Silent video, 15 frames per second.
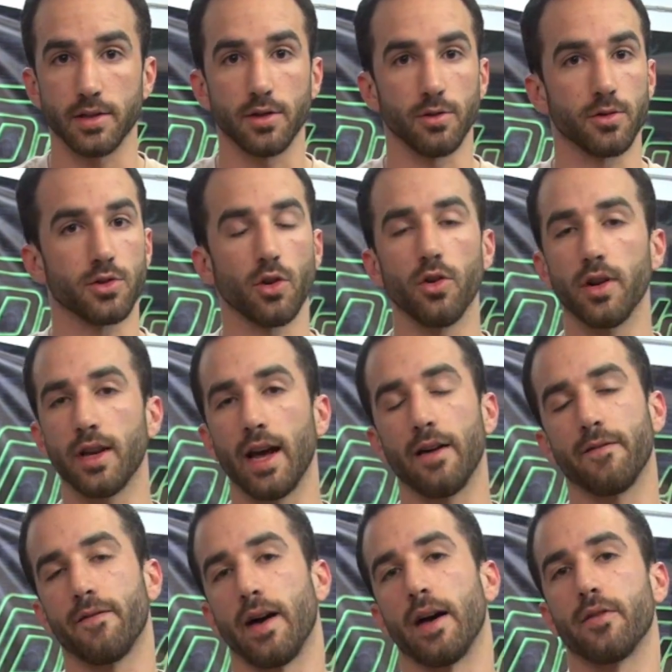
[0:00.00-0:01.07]
So it's already
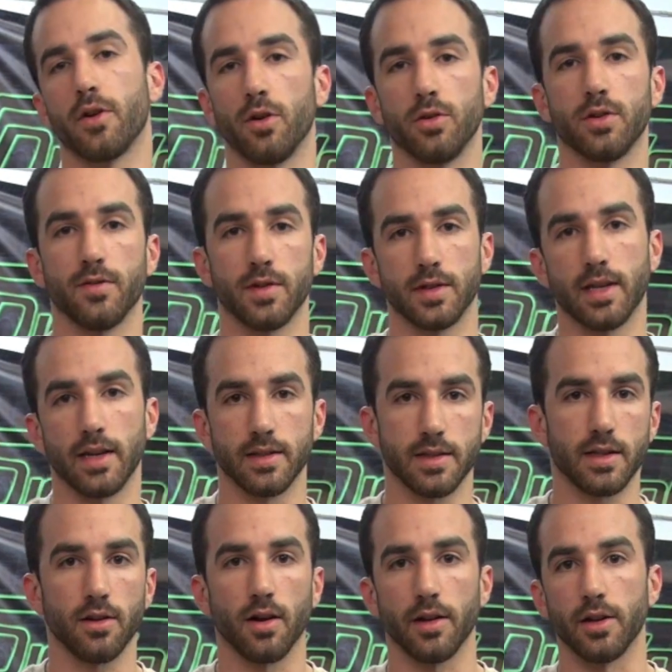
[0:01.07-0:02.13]
got 5 coats of Intense
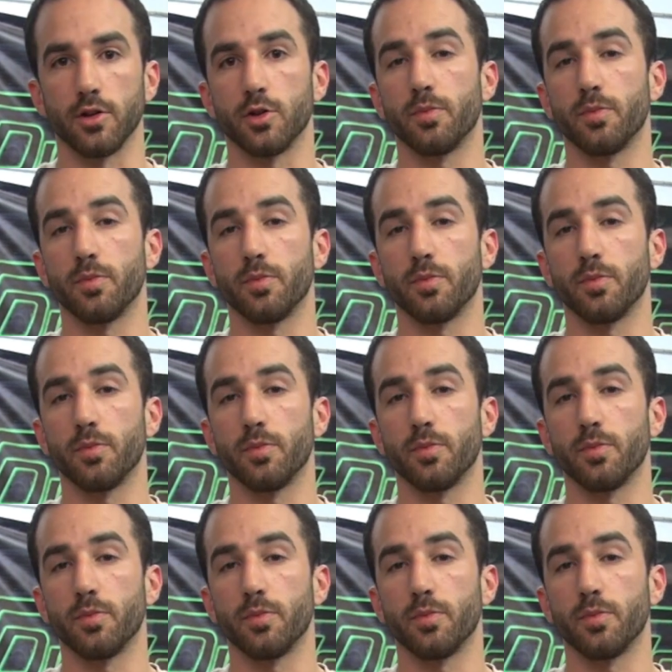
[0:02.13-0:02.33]
Teal on there.